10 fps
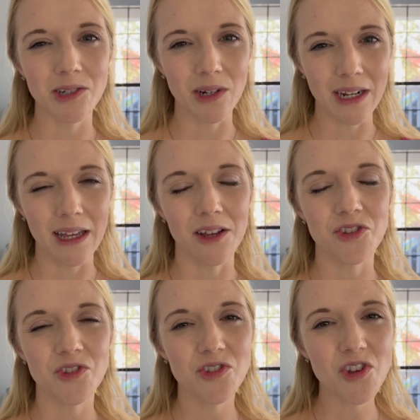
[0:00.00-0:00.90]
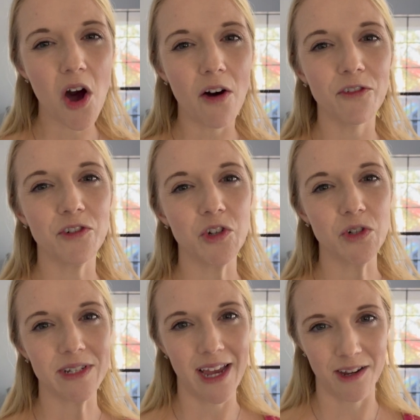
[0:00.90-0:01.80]
You're going to get a softer
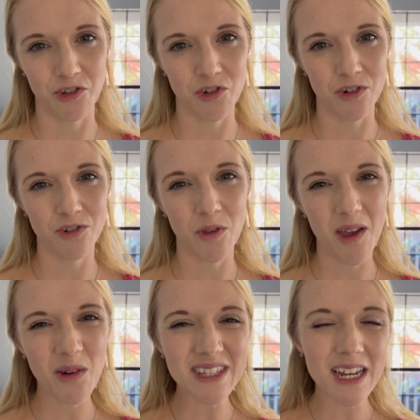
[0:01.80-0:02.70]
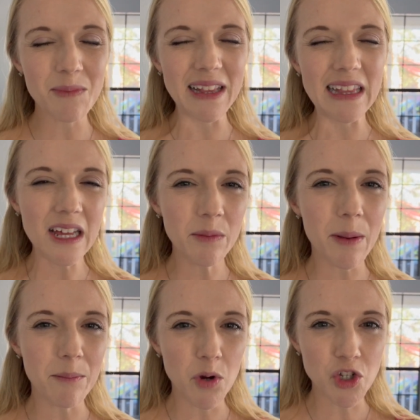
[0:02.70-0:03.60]
texture. So they always tend to be a little
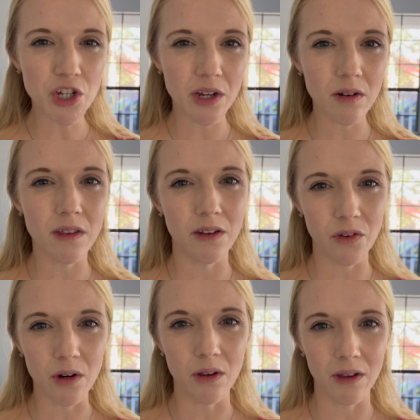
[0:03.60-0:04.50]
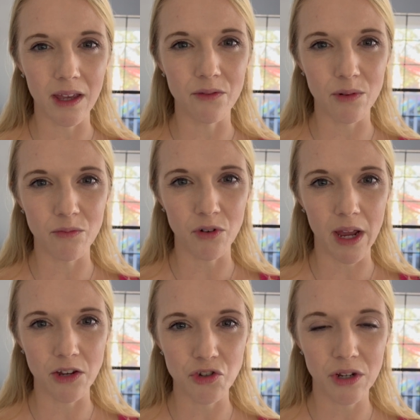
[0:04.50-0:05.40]
bit mushier than if you're cooking from
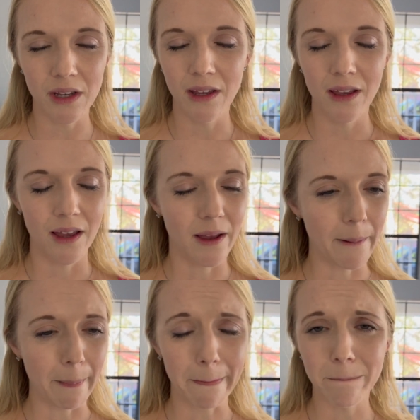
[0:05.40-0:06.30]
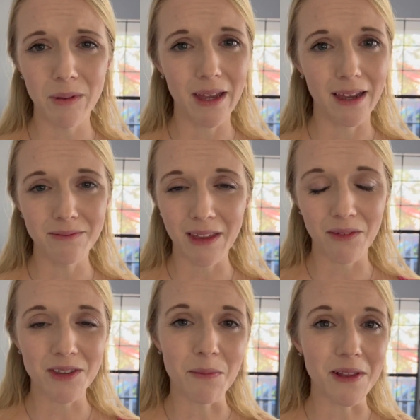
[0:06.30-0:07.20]
fresh. But hey,
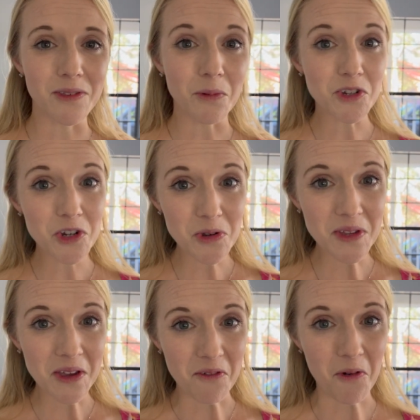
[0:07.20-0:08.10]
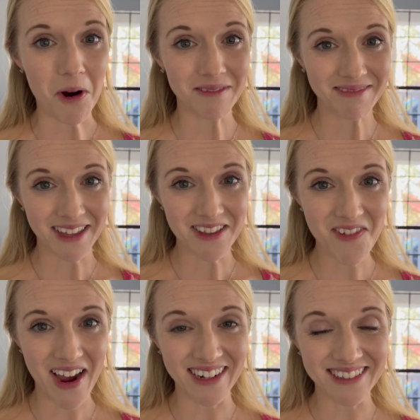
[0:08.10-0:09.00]
it depends on what you're using it for. That's
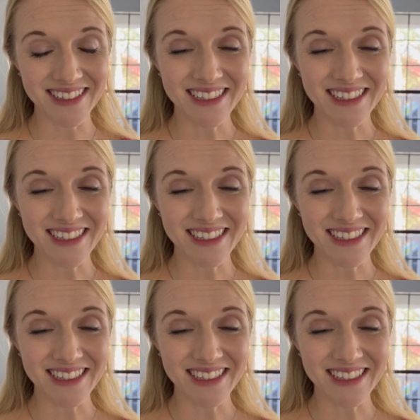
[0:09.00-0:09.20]
fine.